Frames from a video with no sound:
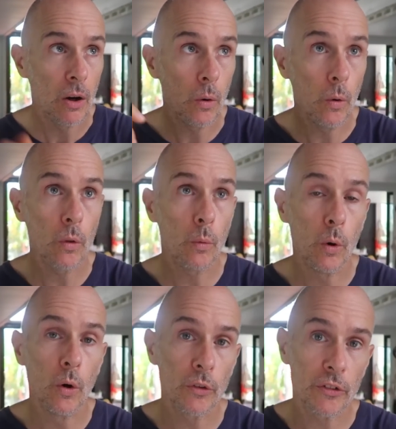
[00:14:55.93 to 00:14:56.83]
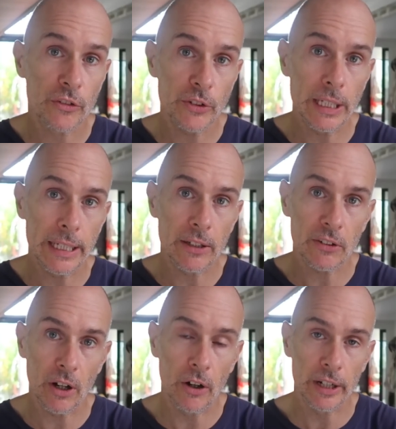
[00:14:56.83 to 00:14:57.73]
All the walls and
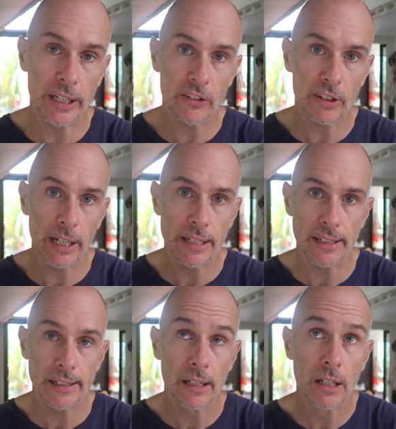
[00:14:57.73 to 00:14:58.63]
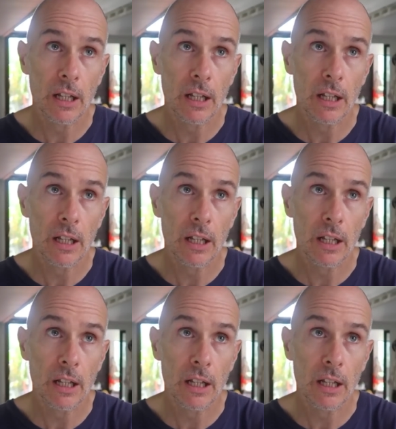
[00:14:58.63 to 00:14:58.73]
ceilings are insulated